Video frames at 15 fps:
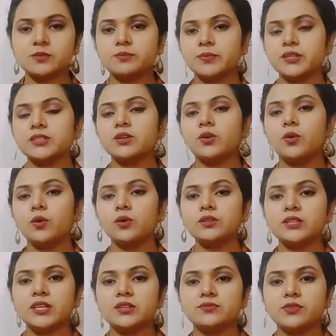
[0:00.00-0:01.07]
but all the
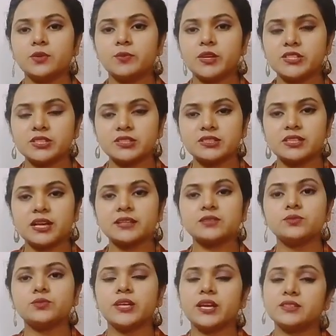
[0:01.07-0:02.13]
information that
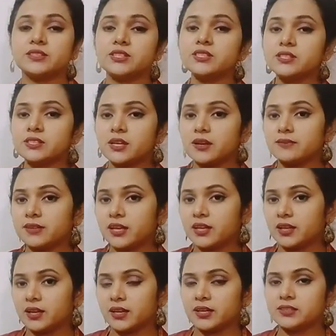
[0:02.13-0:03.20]
we just have
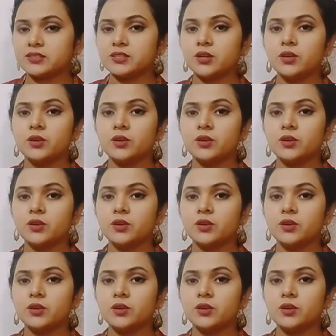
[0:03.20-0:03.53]
analyzed.